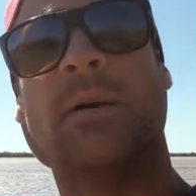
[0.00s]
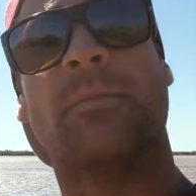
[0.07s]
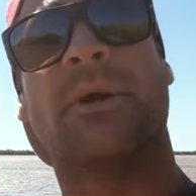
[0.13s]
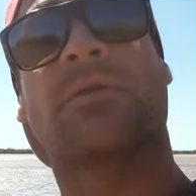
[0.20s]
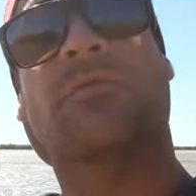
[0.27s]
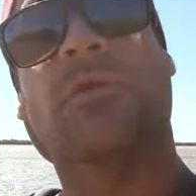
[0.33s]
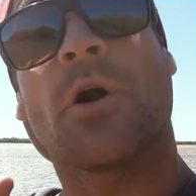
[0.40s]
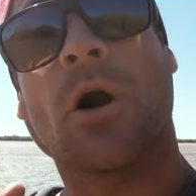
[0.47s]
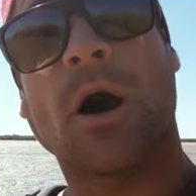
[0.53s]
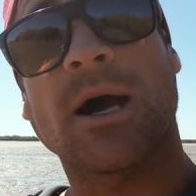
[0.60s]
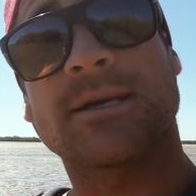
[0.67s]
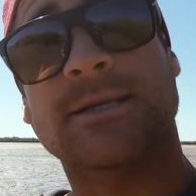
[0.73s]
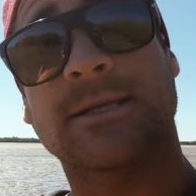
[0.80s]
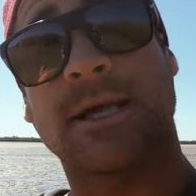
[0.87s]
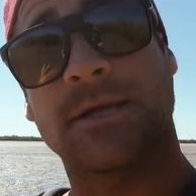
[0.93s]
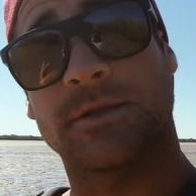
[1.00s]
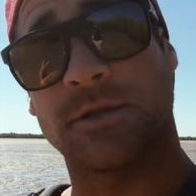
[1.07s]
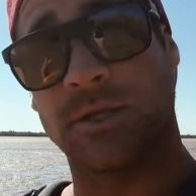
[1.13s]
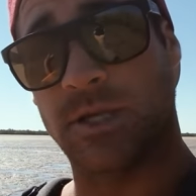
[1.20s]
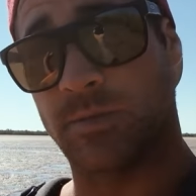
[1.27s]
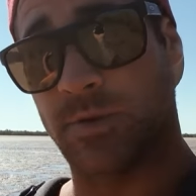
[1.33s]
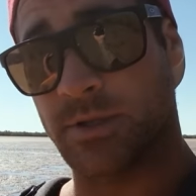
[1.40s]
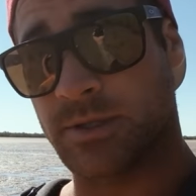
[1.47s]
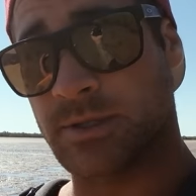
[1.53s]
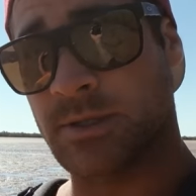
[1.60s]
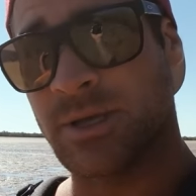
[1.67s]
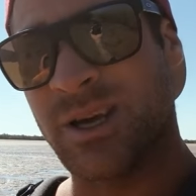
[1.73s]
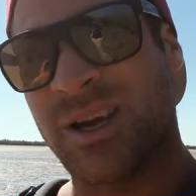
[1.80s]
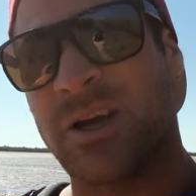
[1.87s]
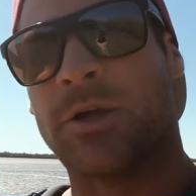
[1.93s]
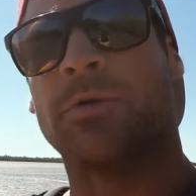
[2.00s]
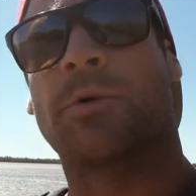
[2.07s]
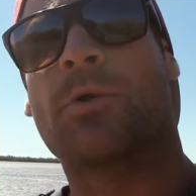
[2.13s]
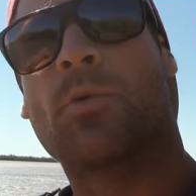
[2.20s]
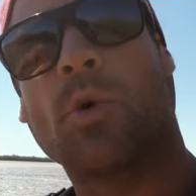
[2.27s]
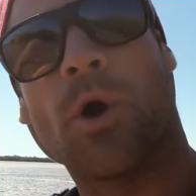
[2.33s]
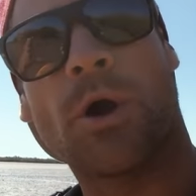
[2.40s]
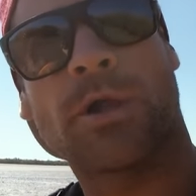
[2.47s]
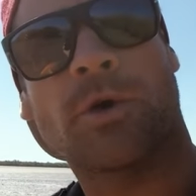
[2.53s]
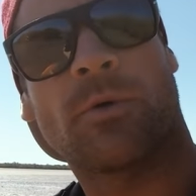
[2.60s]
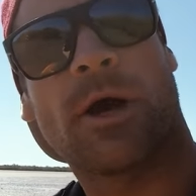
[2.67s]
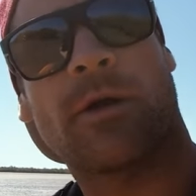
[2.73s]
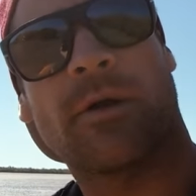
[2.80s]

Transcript: But if you isolate the nippers, you want to work your way